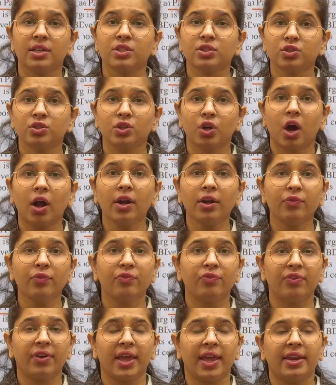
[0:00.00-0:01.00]
is not
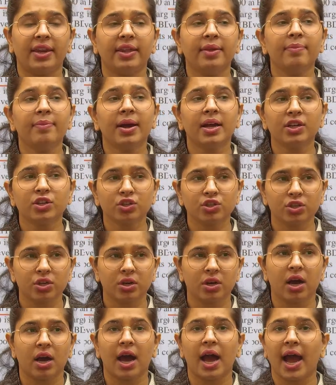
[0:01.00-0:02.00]
very much
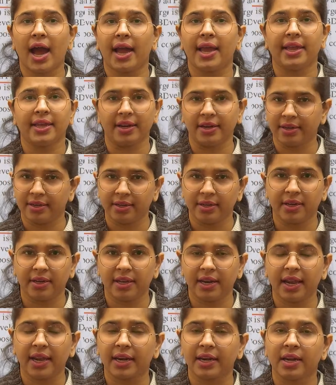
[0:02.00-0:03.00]
high,
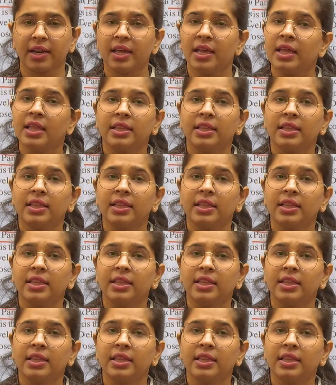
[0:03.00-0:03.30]
correct?